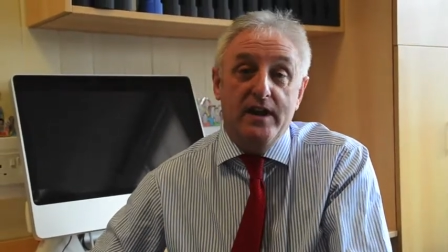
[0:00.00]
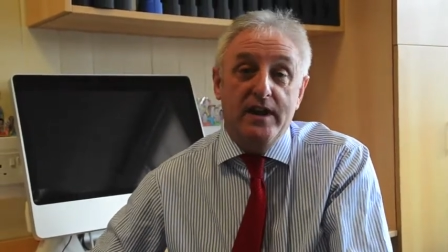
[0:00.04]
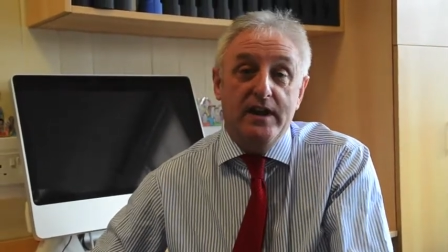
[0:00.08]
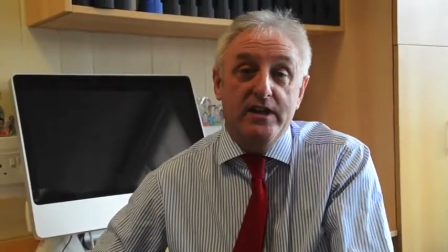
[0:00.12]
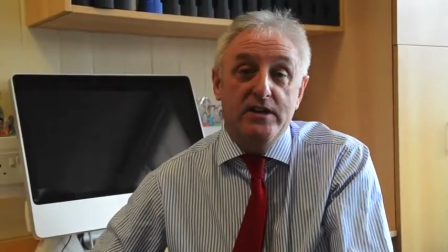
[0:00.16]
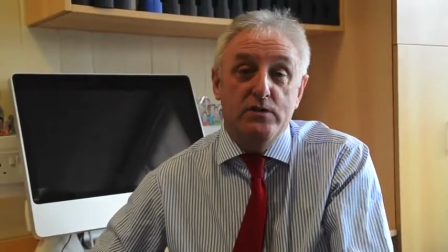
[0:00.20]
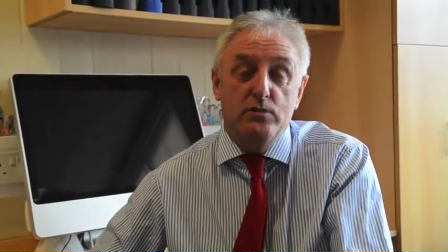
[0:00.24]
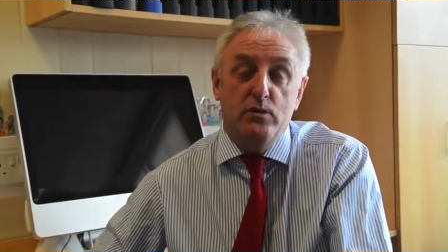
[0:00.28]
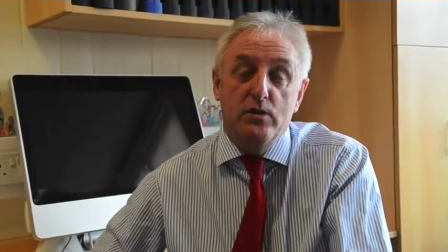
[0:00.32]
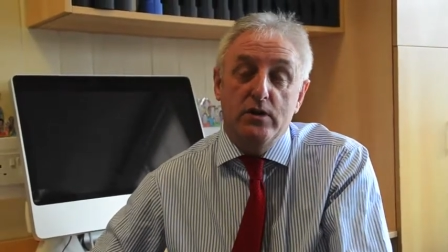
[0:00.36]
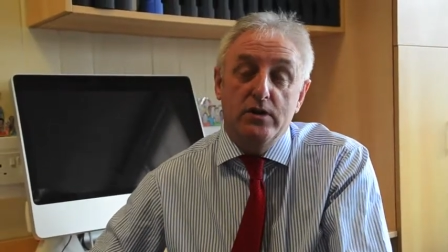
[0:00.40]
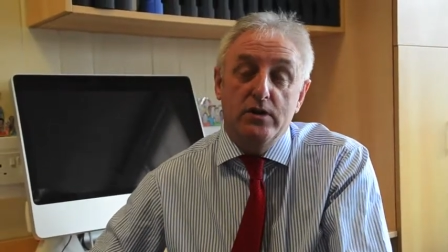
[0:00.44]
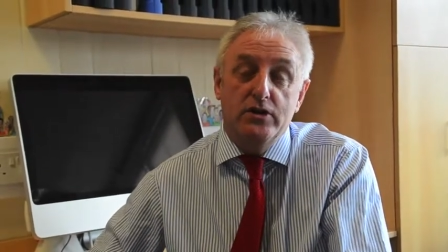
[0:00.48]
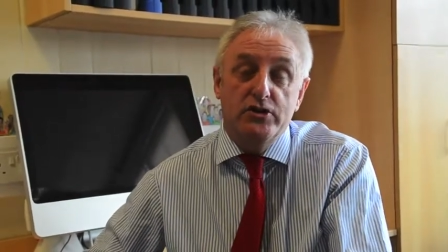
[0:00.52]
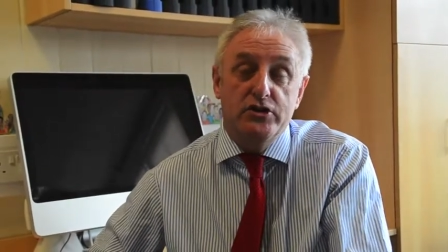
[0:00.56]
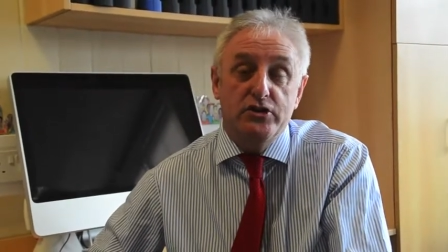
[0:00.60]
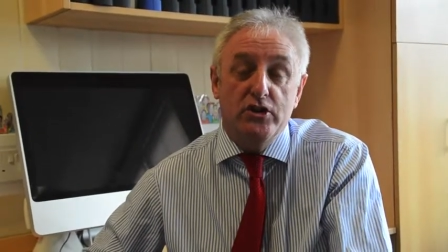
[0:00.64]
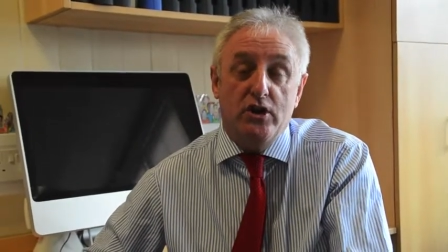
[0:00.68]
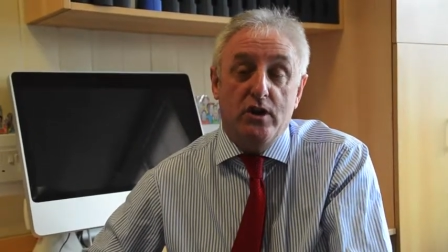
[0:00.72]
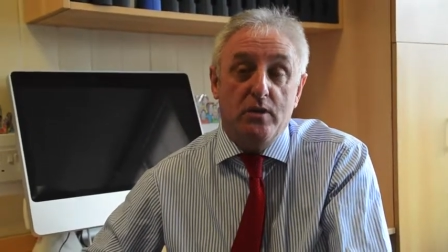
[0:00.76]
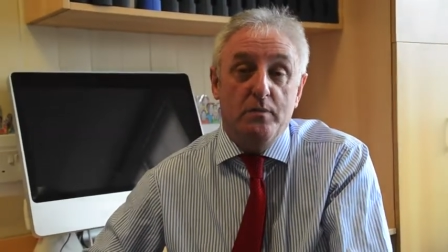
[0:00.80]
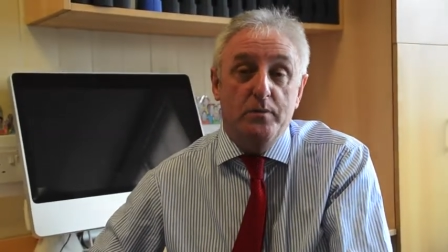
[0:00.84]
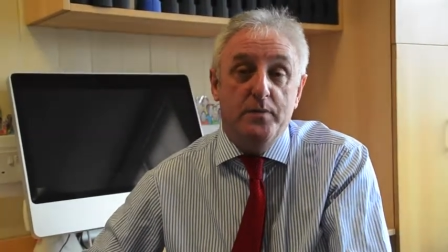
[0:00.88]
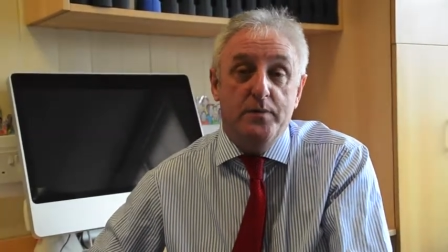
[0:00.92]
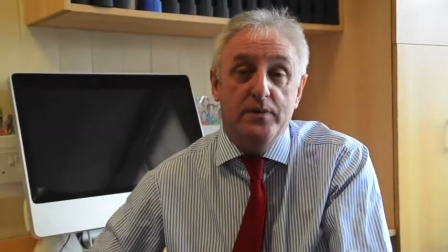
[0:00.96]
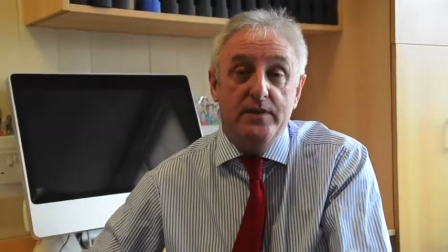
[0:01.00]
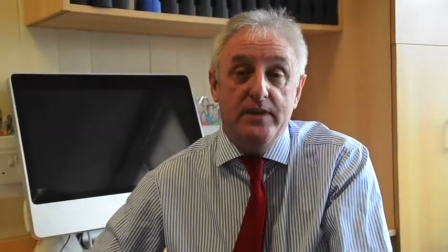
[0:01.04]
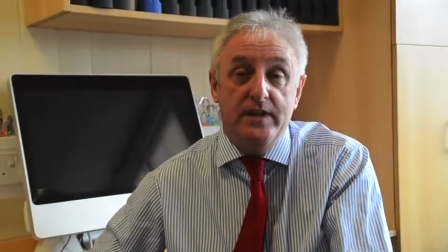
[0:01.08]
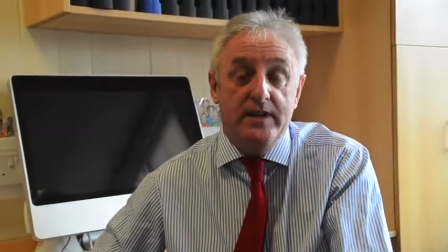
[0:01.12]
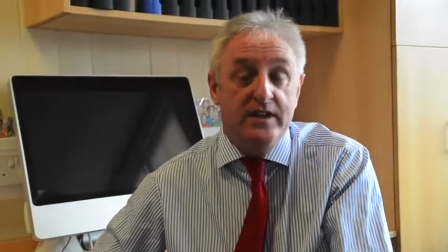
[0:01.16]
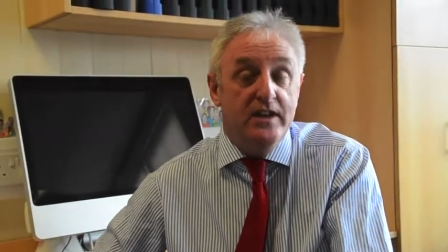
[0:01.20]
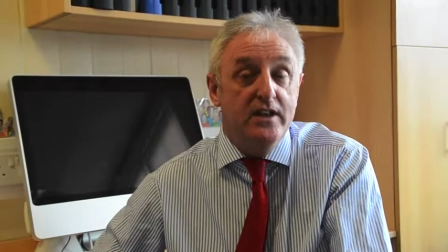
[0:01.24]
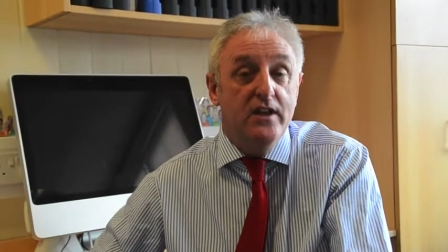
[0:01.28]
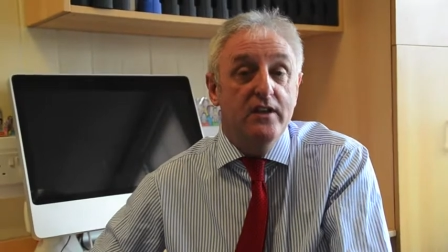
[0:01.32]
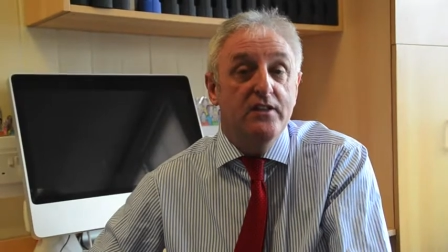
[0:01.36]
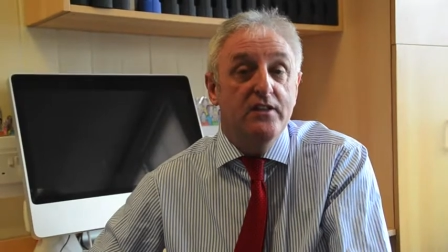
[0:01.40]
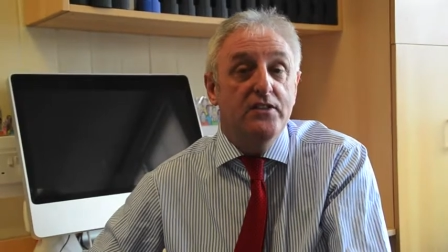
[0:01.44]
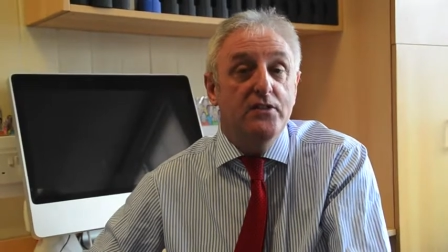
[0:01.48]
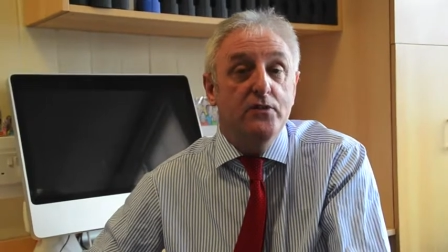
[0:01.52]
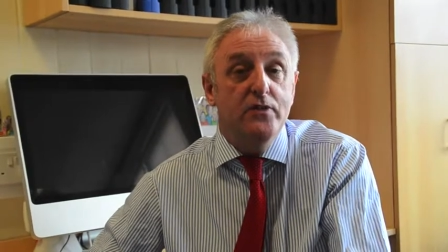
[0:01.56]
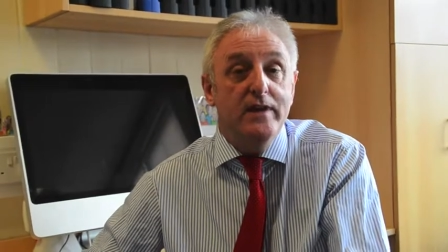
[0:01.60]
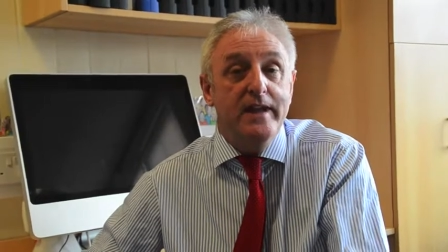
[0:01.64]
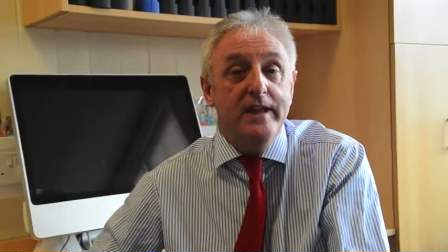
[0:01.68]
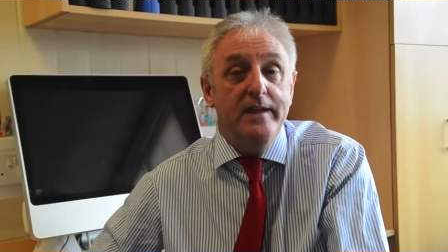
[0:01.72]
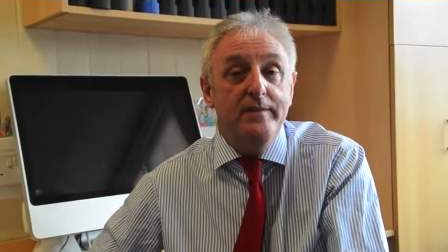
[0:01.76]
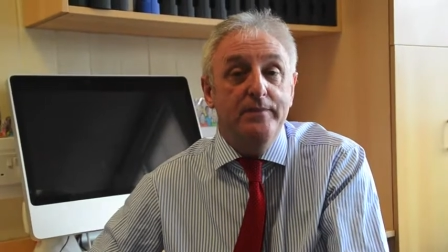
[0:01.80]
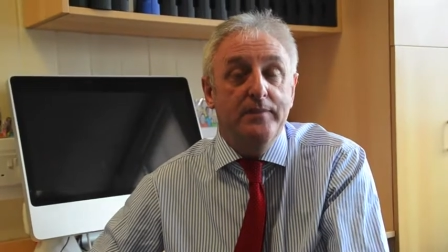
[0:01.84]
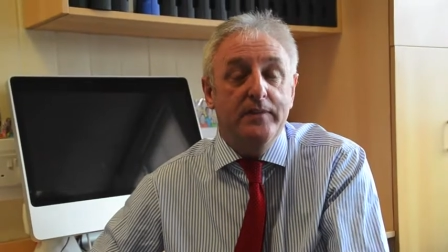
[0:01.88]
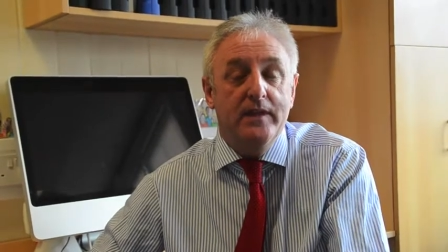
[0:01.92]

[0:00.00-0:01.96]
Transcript: Age workshop in Year 3.